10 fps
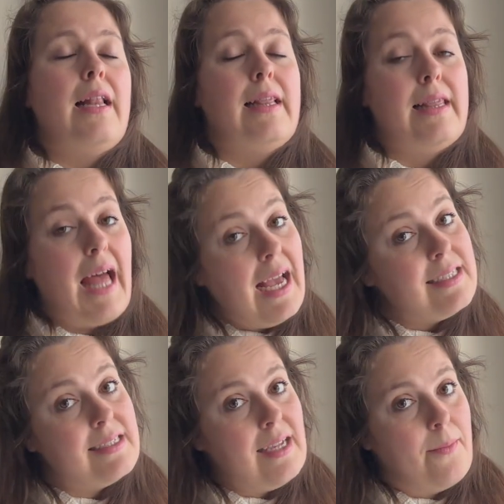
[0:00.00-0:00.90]

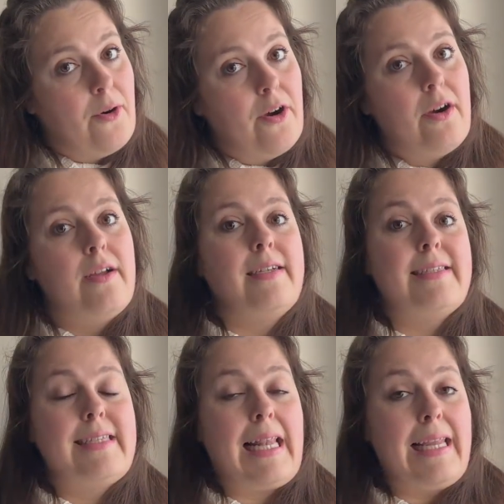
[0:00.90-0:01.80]
Last summer,
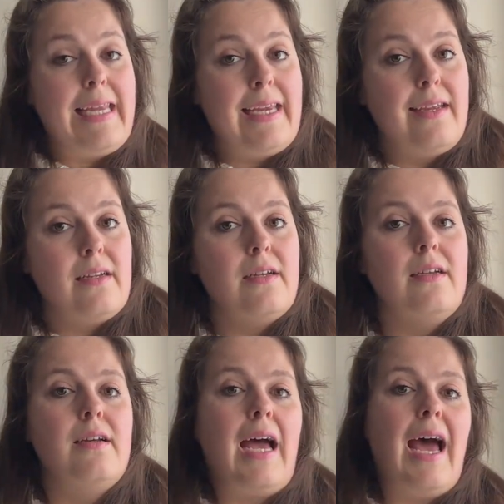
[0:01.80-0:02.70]
Celine
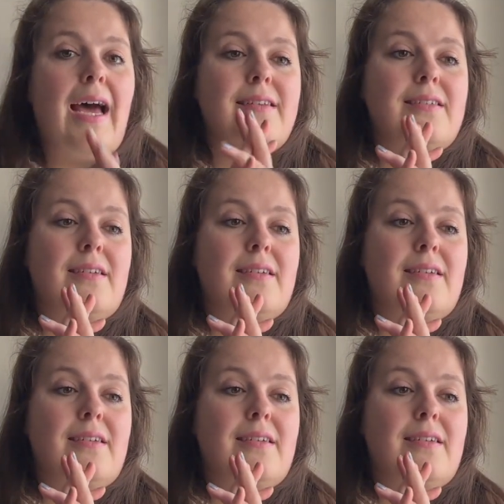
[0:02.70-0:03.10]
had